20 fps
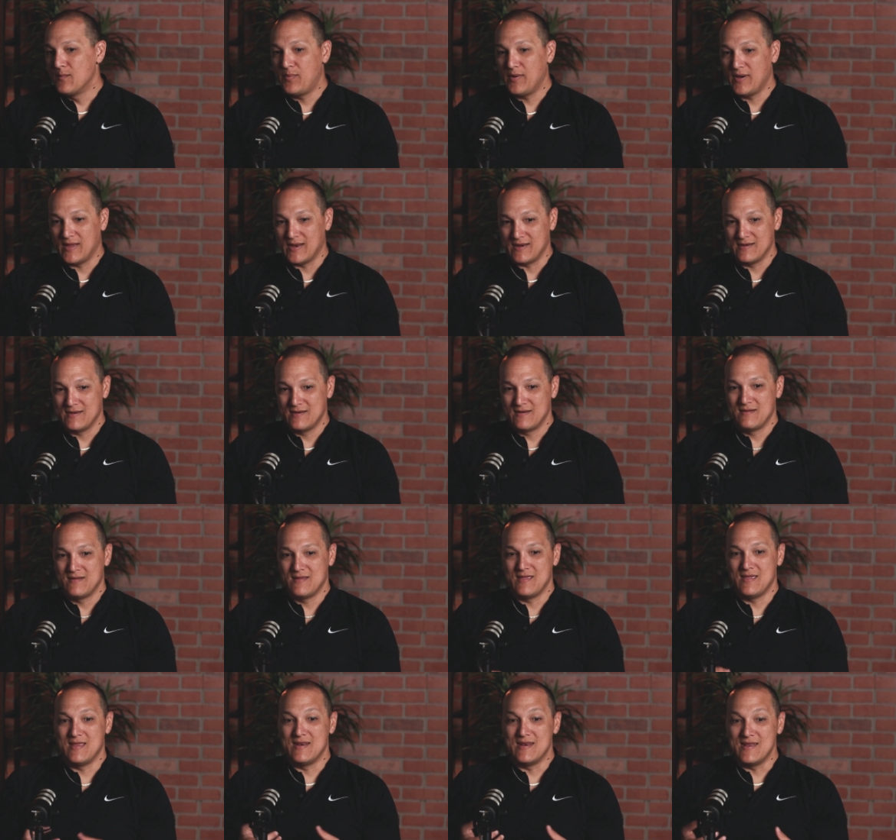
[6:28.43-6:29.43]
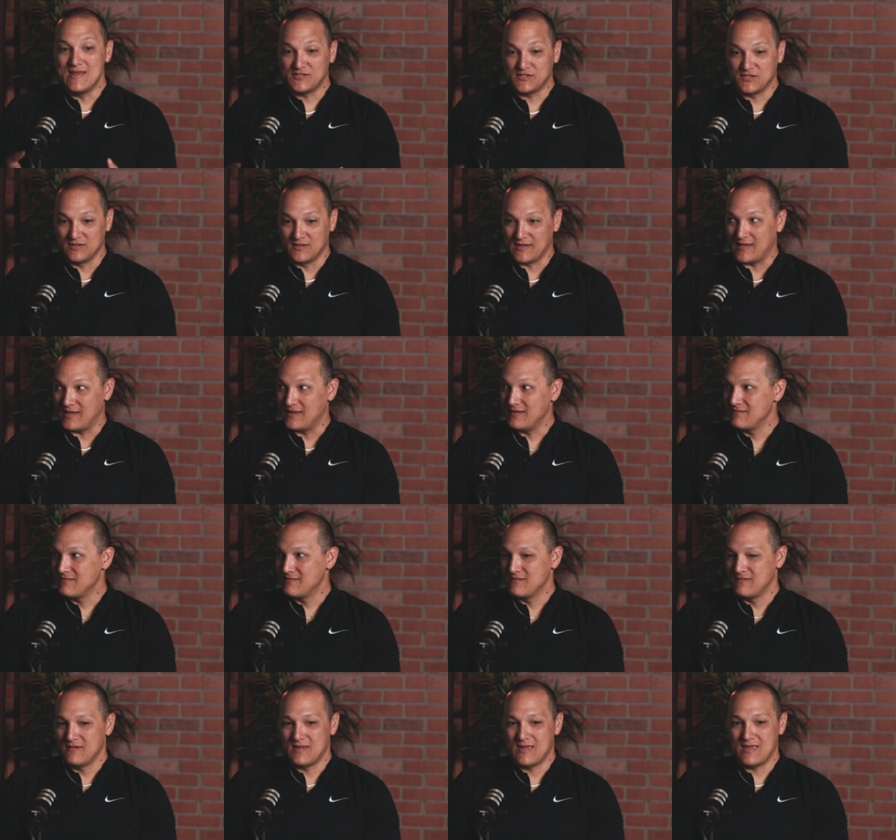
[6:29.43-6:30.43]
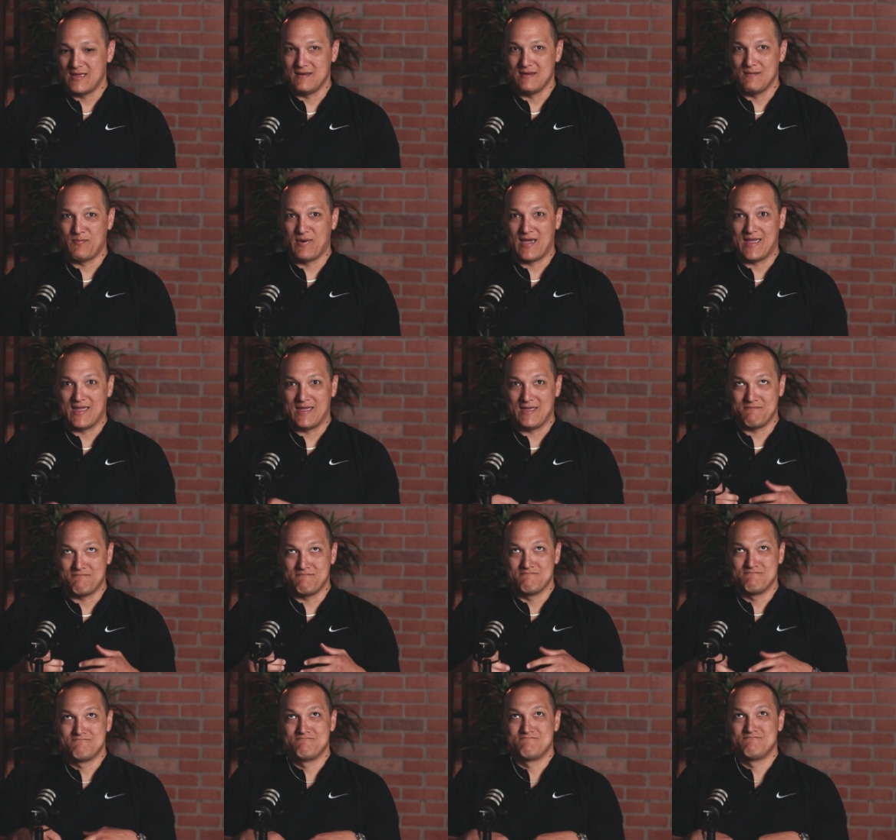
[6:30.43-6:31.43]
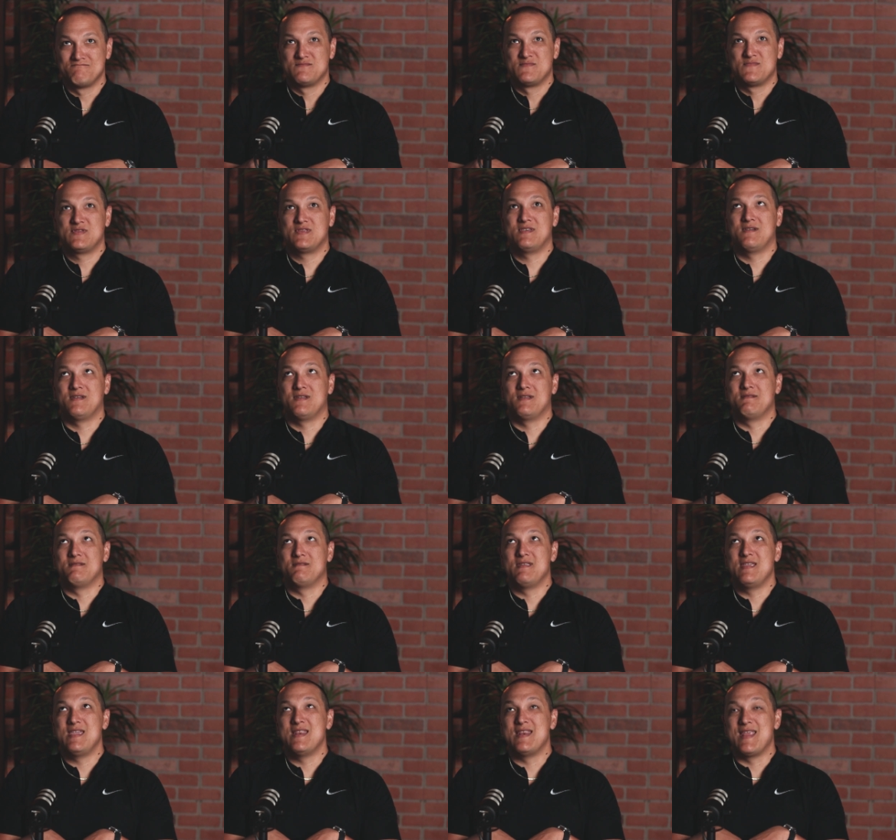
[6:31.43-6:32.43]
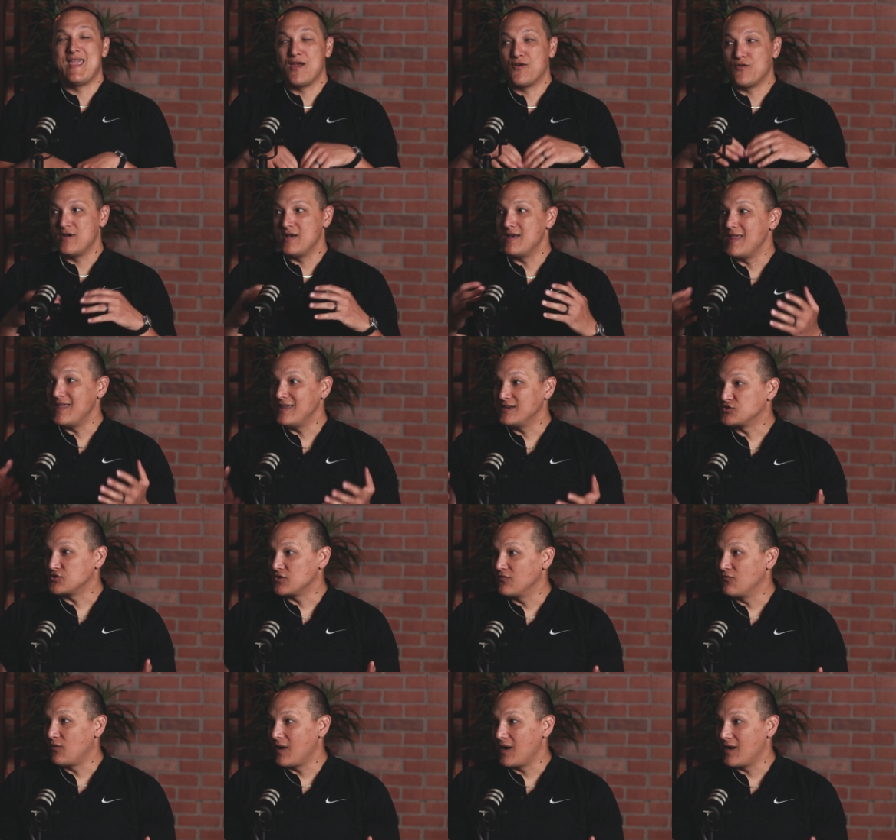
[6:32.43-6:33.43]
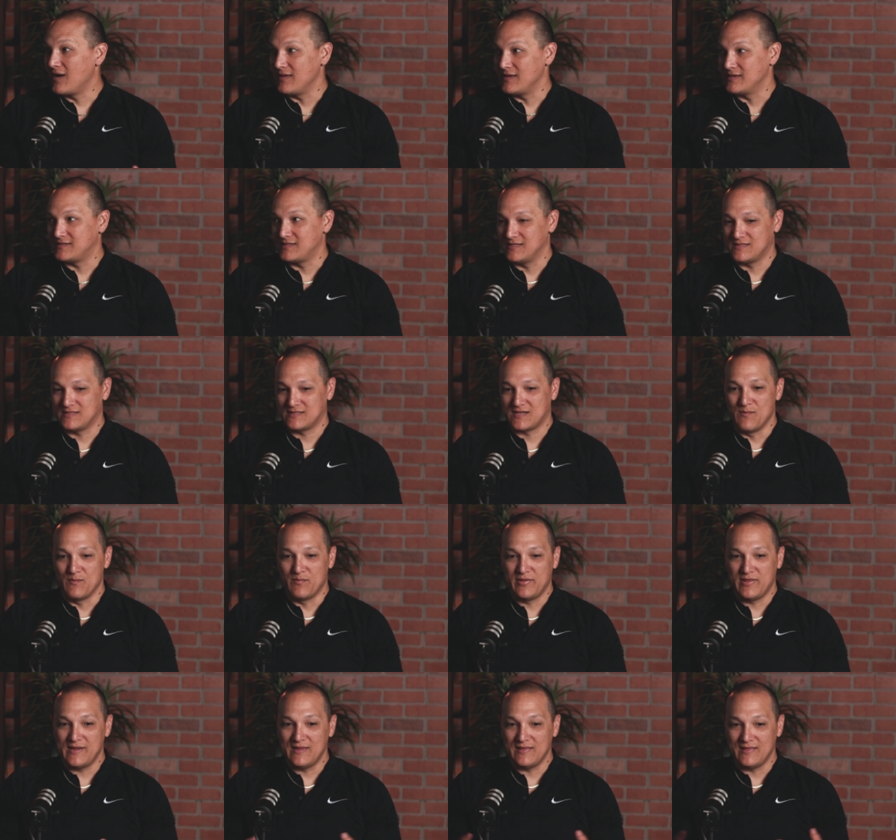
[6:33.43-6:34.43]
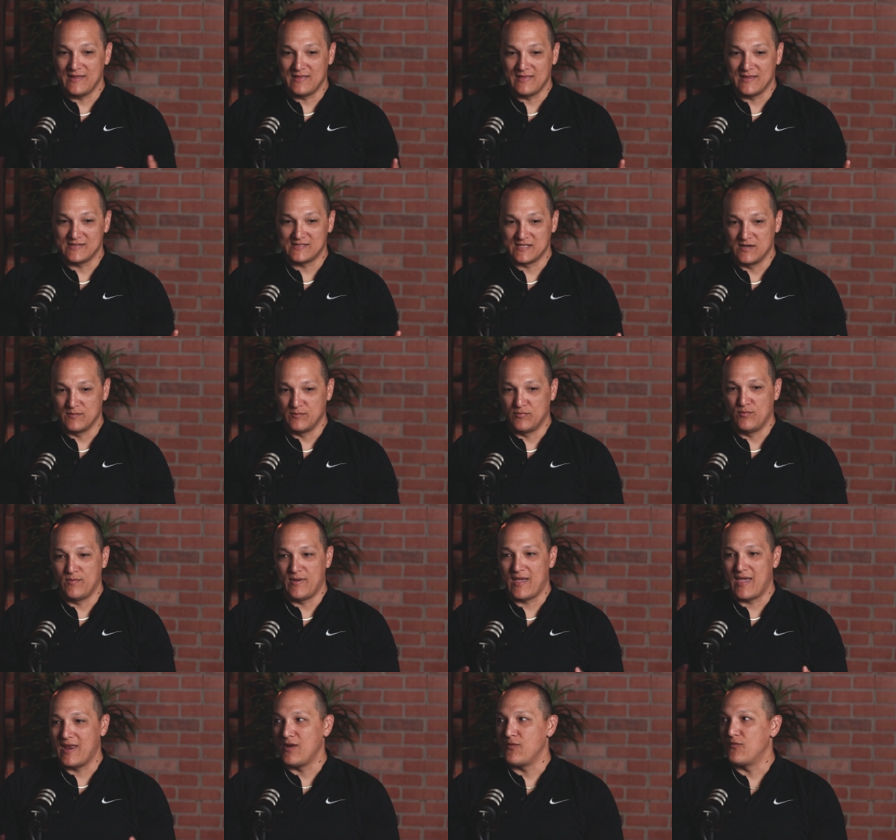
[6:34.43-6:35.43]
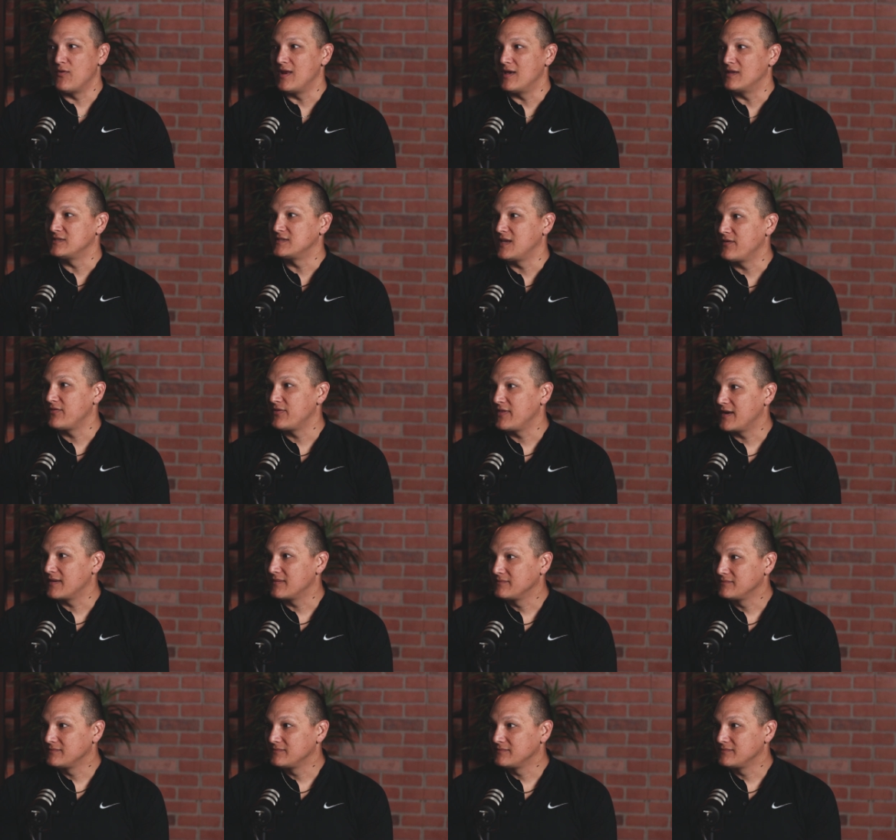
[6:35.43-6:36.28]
But initially, and by the inherent nature of wireless, it's completely listenable by anyone else out there.